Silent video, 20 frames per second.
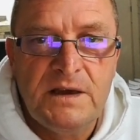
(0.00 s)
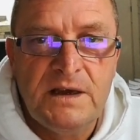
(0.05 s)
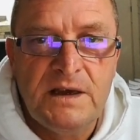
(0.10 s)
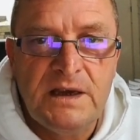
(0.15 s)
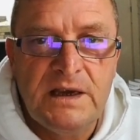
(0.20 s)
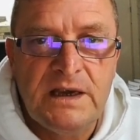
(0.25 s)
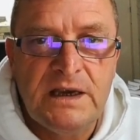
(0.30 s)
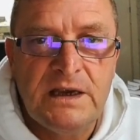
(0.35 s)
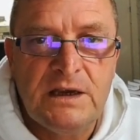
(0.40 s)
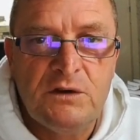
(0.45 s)

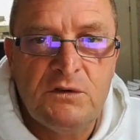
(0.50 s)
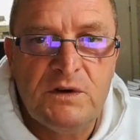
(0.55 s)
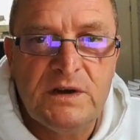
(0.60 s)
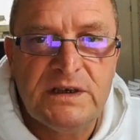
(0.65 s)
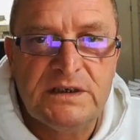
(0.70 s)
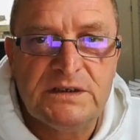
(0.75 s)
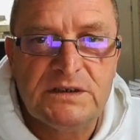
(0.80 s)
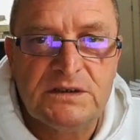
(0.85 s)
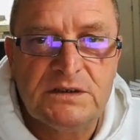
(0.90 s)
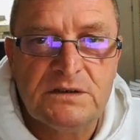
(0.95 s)
Here
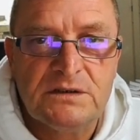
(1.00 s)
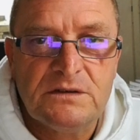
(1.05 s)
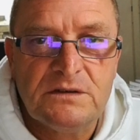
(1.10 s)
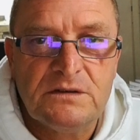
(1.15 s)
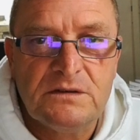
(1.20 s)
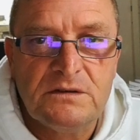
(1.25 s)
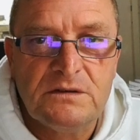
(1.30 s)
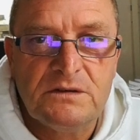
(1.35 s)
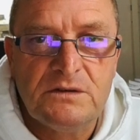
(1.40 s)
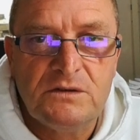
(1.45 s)
is
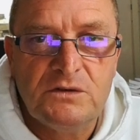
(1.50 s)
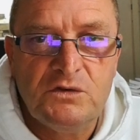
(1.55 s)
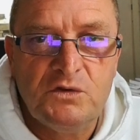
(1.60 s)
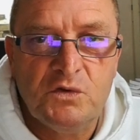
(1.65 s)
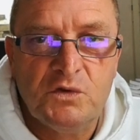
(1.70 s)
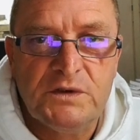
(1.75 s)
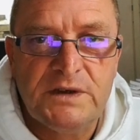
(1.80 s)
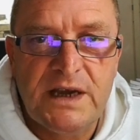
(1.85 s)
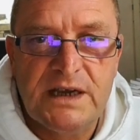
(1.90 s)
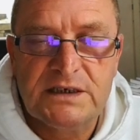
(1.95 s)

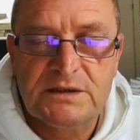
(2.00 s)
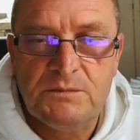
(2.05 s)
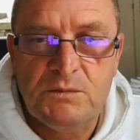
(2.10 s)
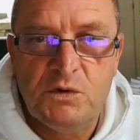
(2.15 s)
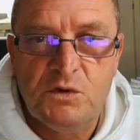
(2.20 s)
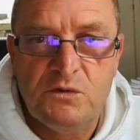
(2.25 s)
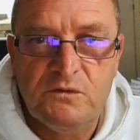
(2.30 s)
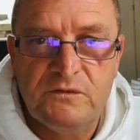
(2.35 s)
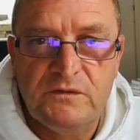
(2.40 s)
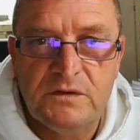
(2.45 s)
your next
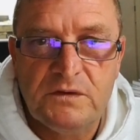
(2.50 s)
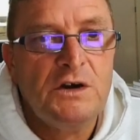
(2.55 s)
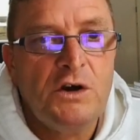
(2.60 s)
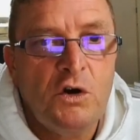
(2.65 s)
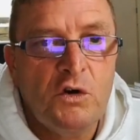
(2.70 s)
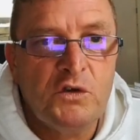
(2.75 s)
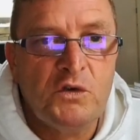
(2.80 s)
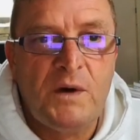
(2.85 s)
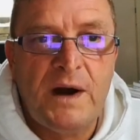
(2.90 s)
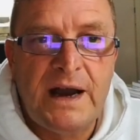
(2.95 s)
move.
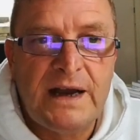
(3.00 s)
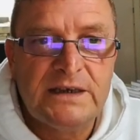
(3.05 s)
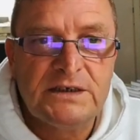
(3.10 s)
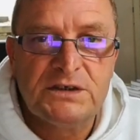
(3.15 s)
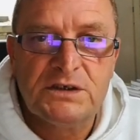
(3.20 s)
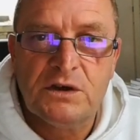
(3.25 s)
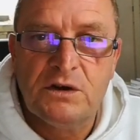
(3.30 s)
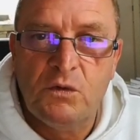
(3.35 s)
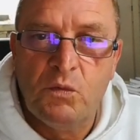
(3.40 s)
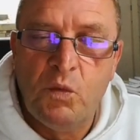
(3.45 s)
Otherwise,
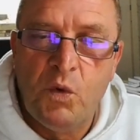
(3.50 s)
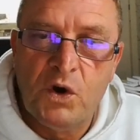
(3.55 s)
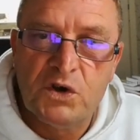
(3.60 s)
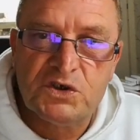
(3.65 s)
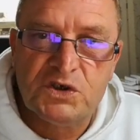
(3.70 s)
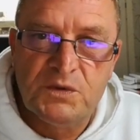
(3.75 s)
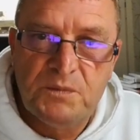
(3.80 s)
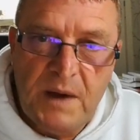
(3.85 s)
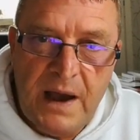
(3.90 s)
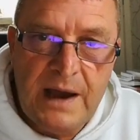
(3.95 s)

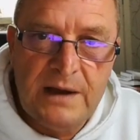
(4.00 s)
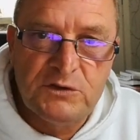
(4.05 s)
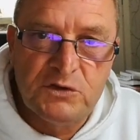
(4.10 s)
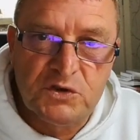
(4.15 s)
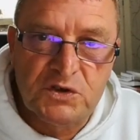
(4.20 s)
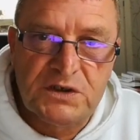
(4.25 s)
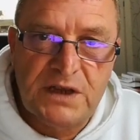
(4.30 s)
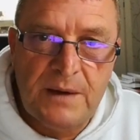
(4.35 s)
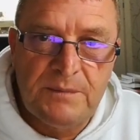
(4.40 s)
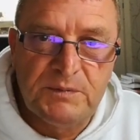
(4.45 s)
what's
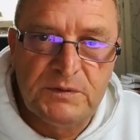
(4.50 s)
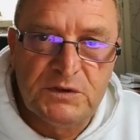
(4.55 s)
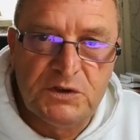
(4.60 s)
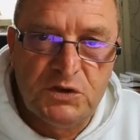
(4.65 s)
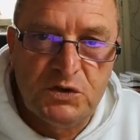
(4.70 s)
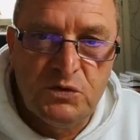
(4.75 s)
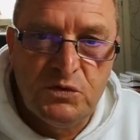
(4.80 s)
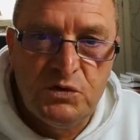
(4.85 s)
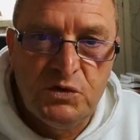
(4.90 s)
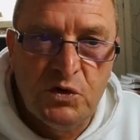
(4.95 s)
just happened
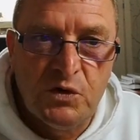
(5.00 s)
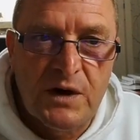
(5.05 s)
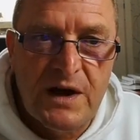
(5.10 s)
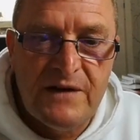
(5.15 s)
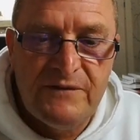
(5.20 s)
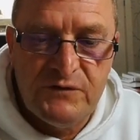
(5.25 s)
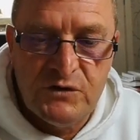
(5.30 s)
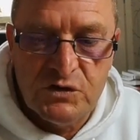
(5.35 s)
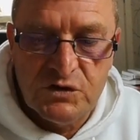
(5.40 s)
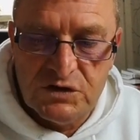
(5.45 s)
to your
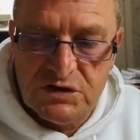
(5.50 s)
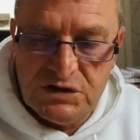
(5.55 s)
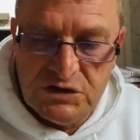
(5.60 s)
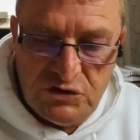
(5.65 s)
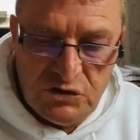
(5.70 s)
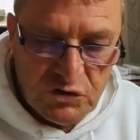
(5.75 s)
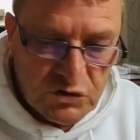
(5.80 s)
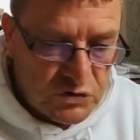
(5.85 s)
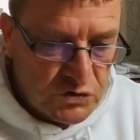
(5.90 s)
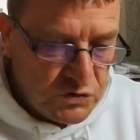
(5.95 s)
efforts is
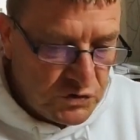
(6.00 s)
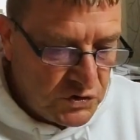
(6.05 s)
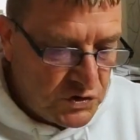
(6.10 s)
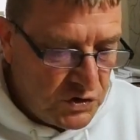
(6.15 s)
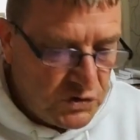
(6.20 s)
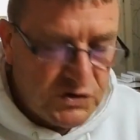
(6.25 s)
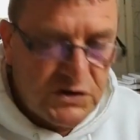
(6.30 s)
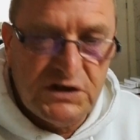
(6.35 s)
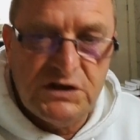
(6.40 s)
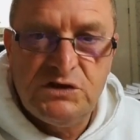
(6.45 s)
just going to
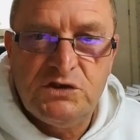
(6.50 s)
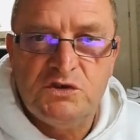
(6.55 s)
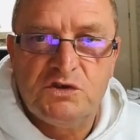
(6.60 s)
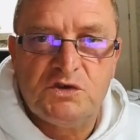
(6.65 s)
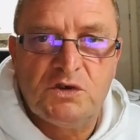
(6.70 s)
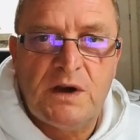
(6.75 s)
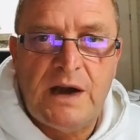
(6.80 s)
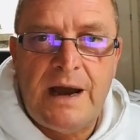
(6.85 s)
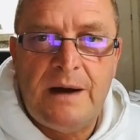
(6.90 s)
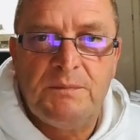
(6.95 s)
continue
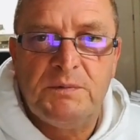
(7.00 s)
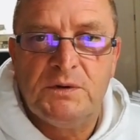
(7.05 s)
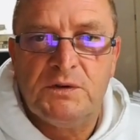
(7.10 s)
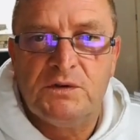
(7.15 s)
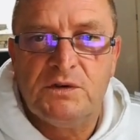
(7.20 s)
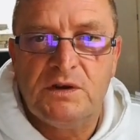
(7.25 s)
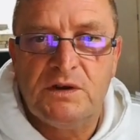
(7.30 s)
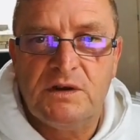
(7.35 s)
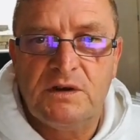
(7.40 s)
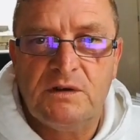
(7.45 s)
to
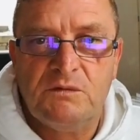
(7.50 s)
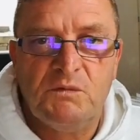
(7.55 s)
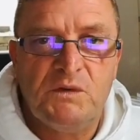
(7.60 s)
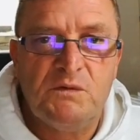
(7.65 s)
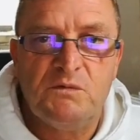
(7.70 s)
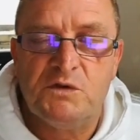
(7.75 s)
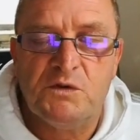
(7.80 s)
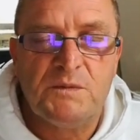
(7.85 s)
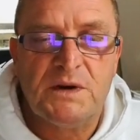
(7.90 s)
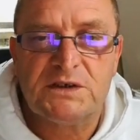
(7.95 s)
happen
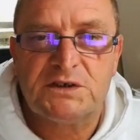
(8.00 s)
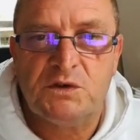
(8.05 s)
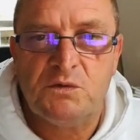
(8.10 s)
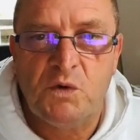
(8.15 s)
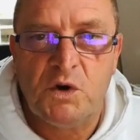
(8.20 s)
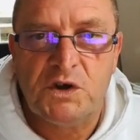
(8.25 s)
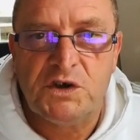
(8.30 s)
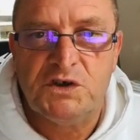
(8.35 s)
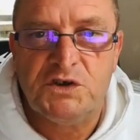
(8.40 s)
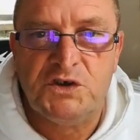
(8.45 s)
no matter
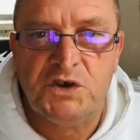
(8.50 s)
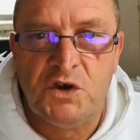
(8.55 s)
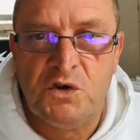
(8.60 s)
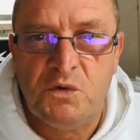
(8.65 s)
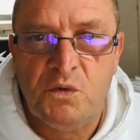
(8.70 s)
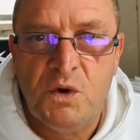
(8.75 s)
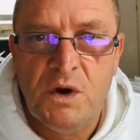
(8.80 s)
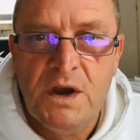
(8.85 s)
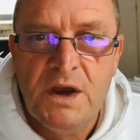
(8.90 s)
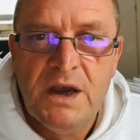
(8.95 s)
what you
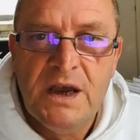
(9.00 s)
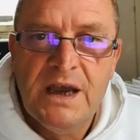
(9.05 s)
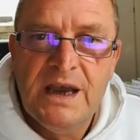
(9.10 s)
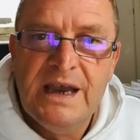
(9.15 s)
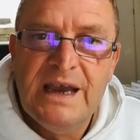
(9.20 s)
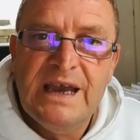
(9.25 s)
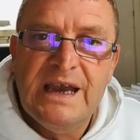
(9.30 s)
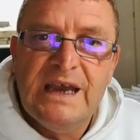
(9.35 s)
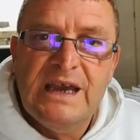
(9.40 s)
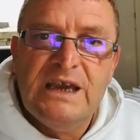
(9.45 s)
do.
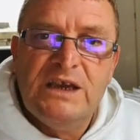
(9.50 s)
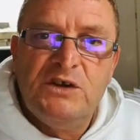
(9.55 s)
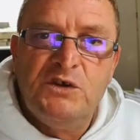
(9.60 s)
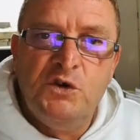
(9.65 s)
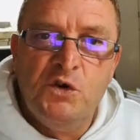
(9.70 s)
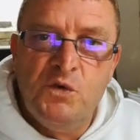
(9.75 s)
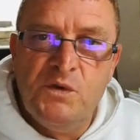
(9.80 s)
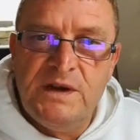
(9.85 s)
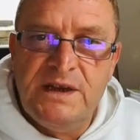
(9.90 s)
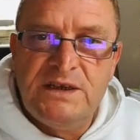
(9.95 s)

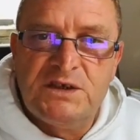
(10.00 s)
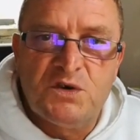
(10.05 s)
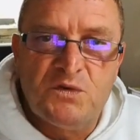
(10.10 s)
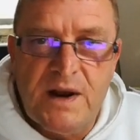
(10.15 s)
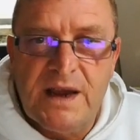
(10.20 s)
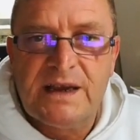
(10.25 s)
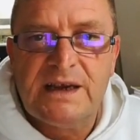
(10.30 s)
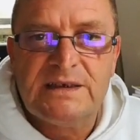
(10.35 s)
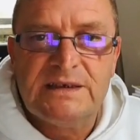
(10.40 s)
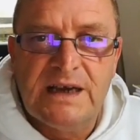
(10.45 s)
You need to
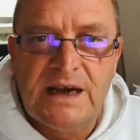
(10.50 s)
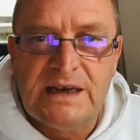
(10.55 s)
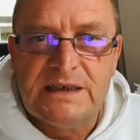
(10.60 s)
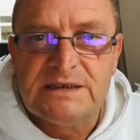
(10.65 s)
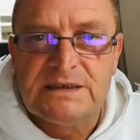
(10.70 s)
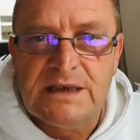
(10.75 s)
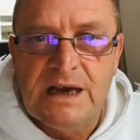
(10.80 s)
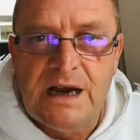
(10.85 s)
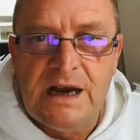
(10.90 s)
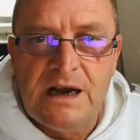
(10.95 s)
recognise
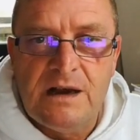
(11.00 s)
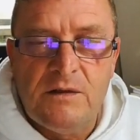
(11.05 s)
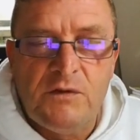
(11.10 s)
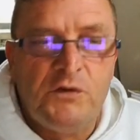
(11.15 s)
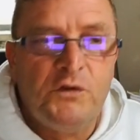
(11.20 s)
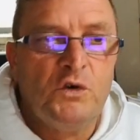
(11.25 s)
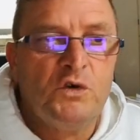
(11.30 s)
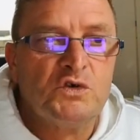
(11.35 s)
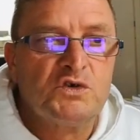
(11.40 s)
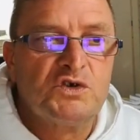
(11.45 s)
that.
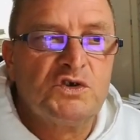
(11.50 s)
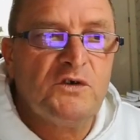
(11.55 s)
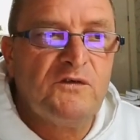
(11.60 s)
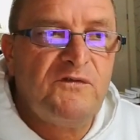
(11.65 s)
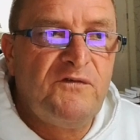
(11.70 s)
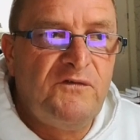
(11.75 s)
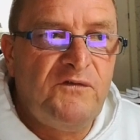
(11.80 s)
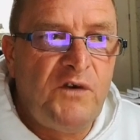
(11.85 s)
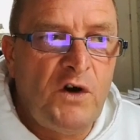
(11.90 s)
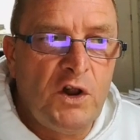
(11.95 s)
Those that
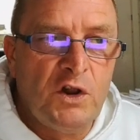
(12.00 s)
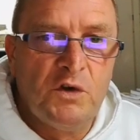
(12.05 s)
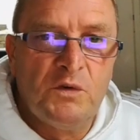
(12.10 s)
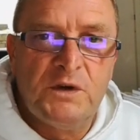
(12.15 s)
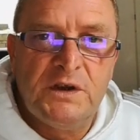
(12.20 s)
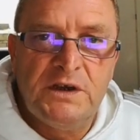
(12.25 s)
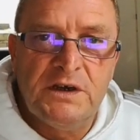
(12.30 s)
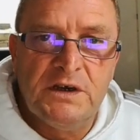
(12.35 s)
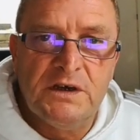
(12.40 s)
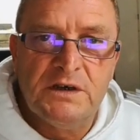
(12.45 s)
follow
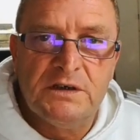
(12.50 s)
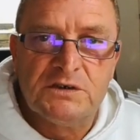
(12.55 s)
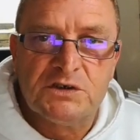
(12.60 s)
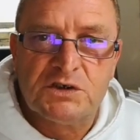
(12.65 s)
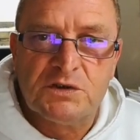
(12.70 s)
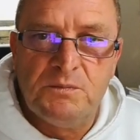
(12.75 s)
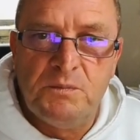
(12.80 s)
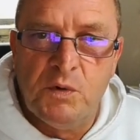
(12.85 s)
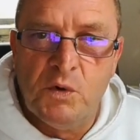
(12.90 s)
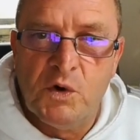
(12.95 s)
you and
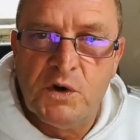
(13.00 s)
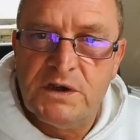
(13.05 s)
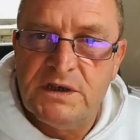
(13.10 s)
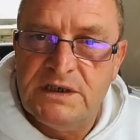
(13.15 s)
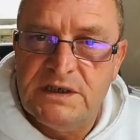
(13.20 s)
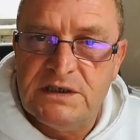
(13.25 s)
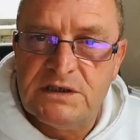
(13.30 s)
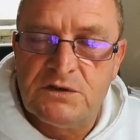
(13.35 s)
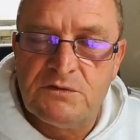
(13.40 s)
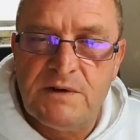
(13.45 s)
support you
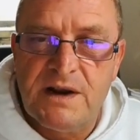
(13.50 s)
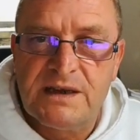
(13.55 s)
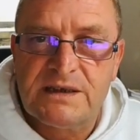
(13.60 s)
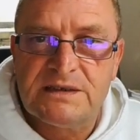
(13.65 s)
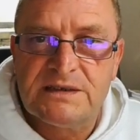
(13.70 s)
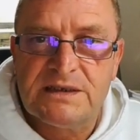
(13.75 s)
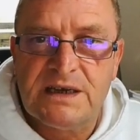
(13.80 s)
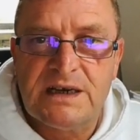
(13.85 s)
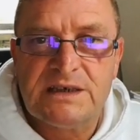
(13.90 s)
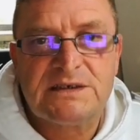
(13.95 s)
need to
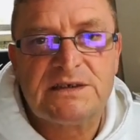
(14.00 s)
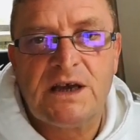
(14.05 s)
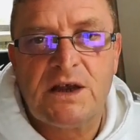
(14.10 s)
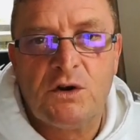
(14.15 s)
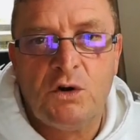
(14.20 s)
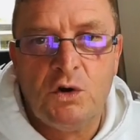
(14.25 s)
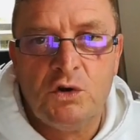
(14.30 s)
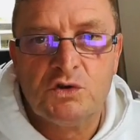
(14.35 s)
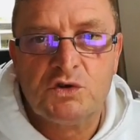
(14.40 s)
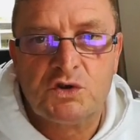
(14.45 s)
recognise that
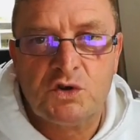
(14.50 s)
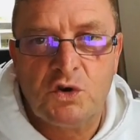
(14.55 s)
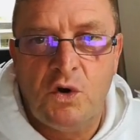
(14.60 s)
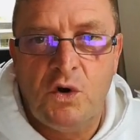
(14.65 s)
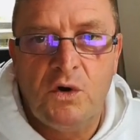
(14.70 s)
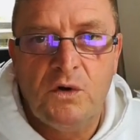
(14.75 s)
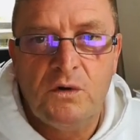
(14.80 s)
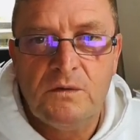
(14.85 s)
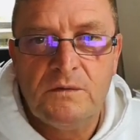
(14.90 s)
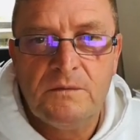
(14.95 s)
also.